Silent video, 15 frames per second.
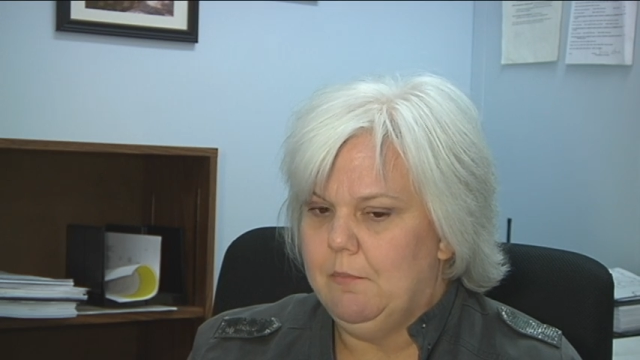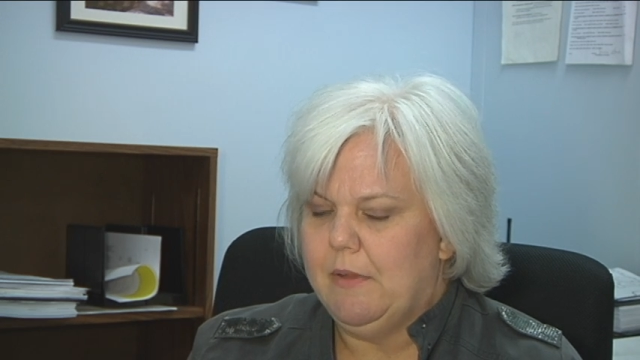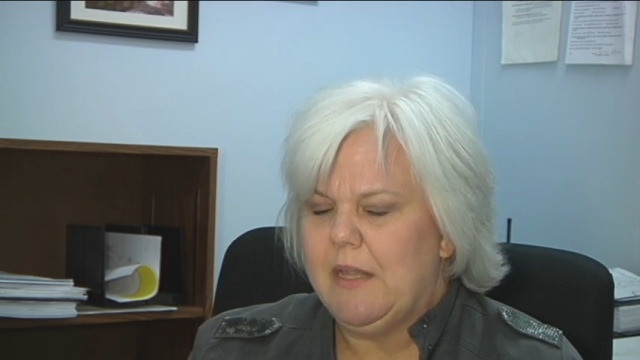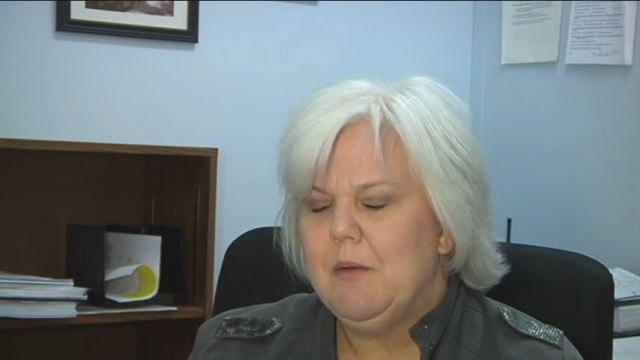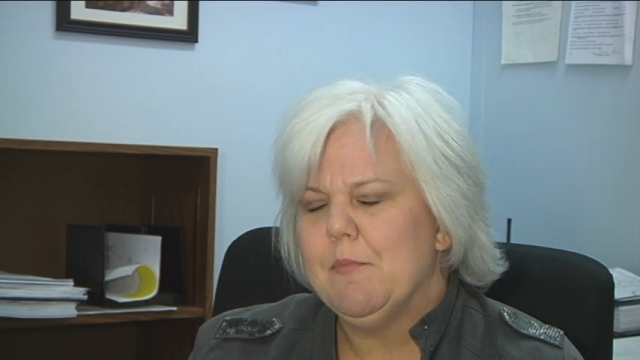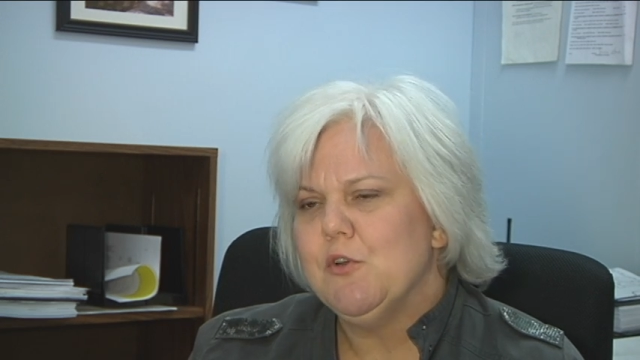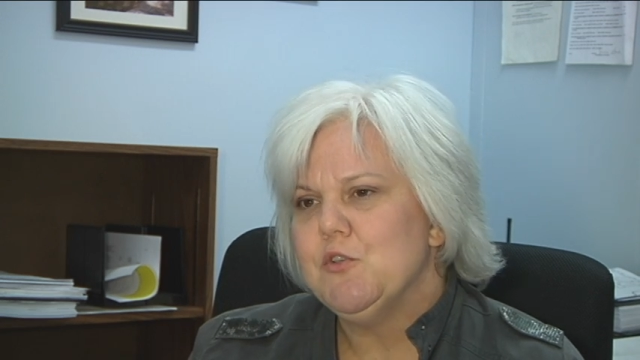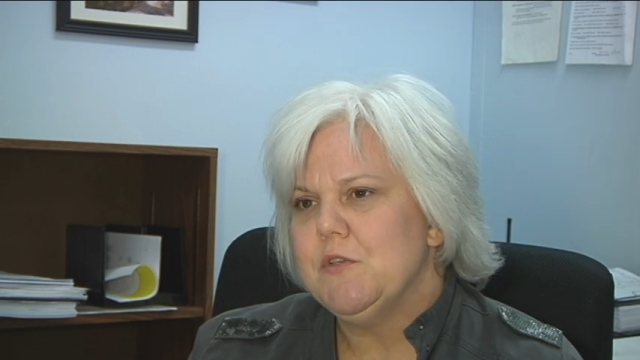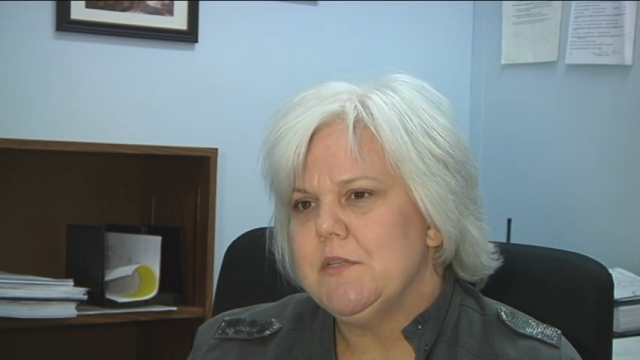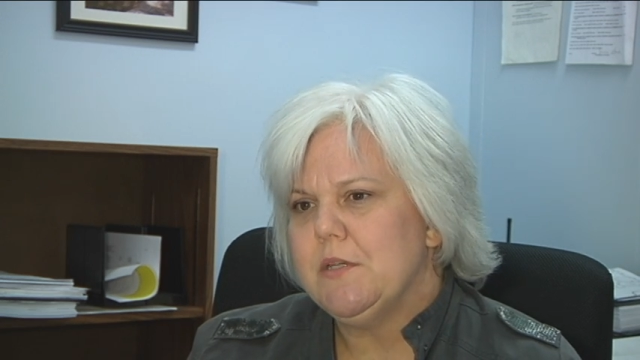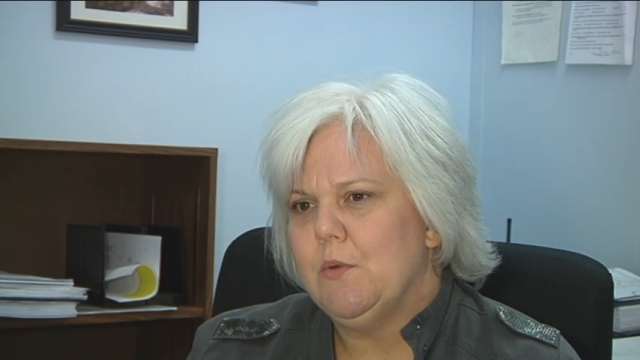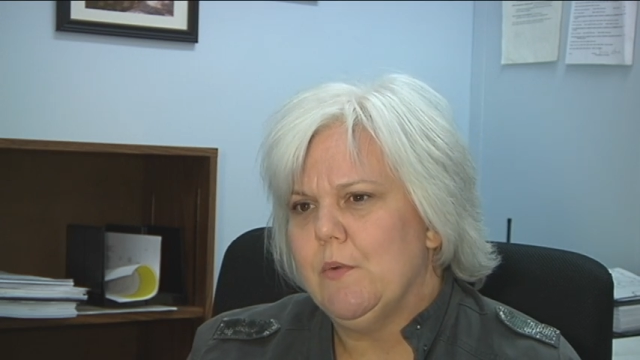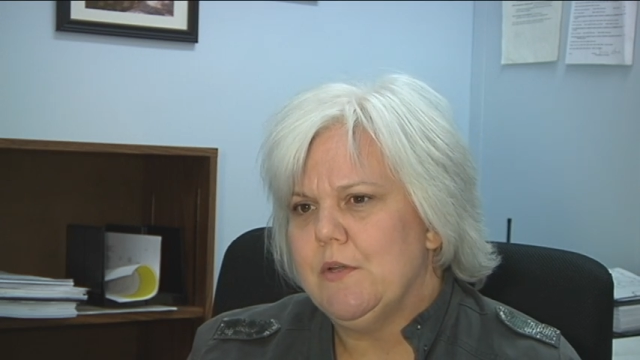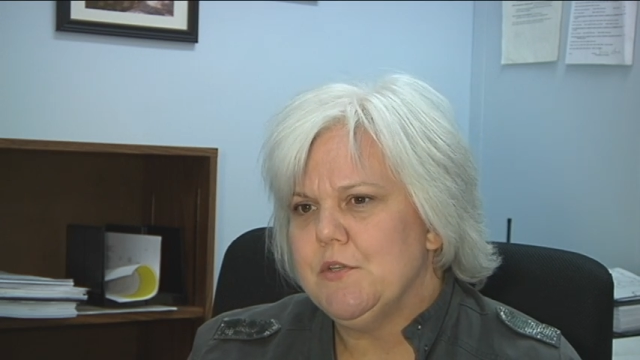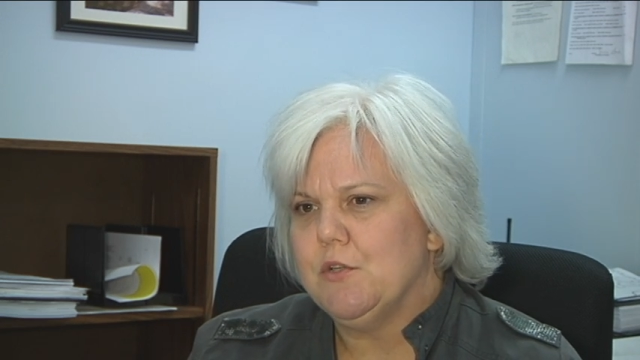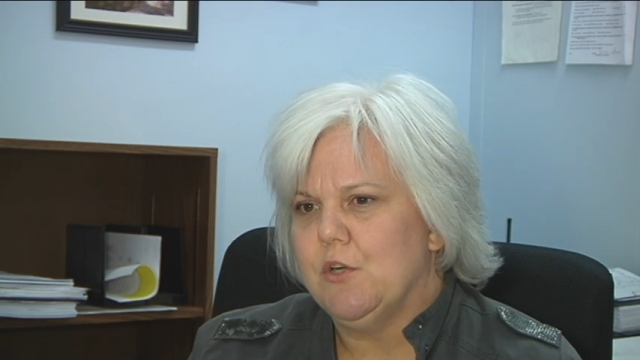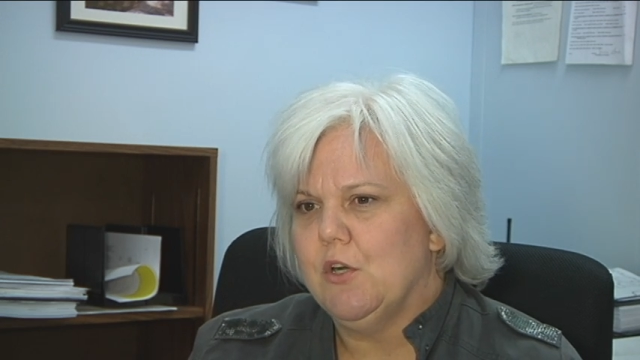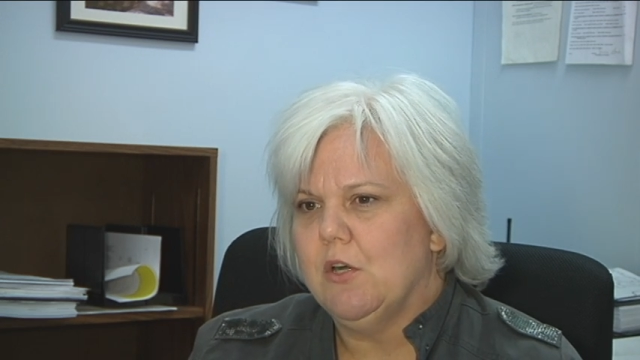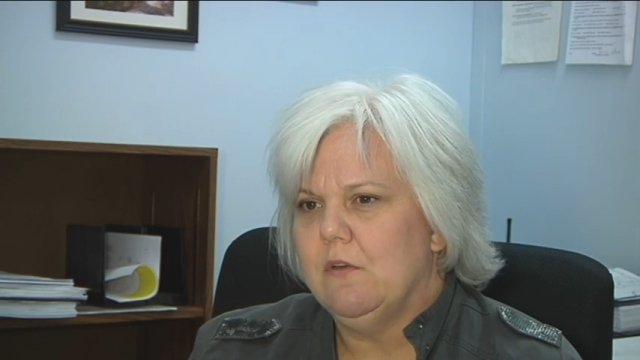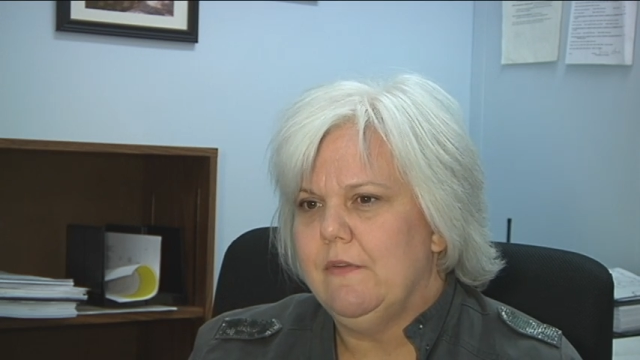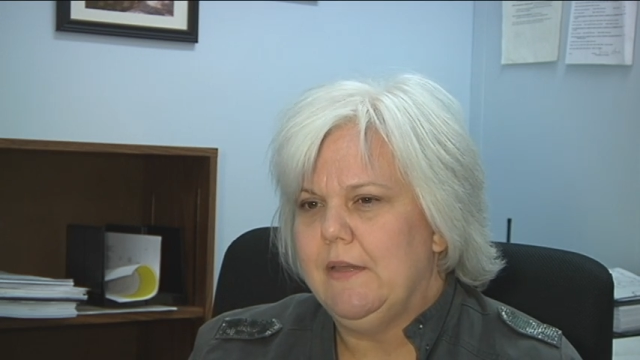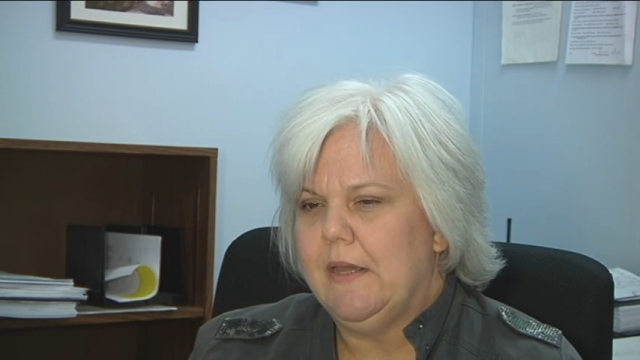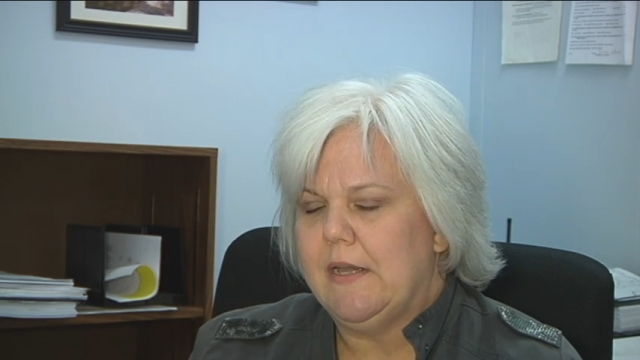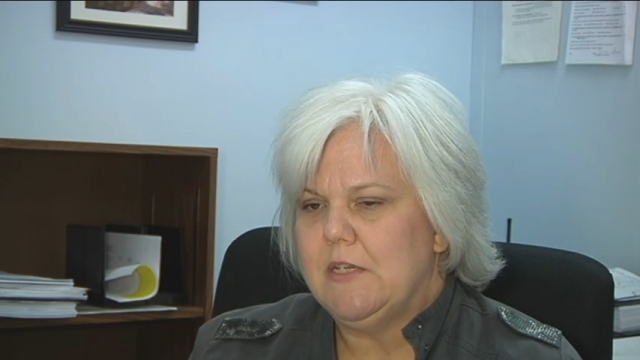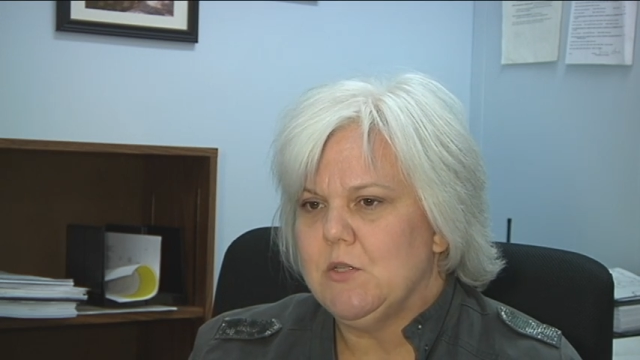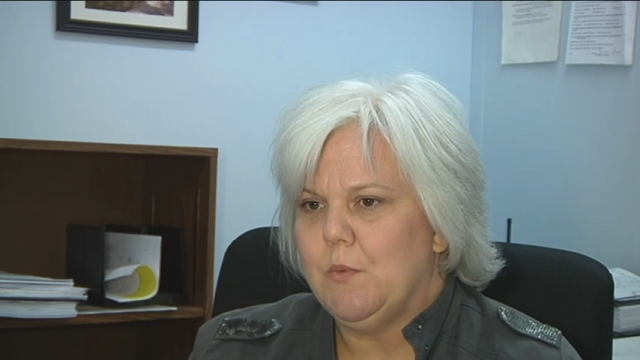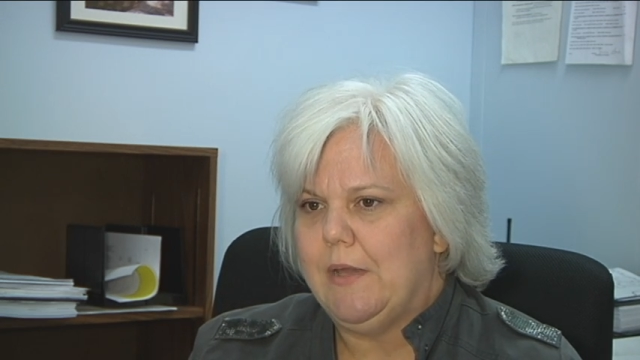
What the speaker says: an emergency reserve in case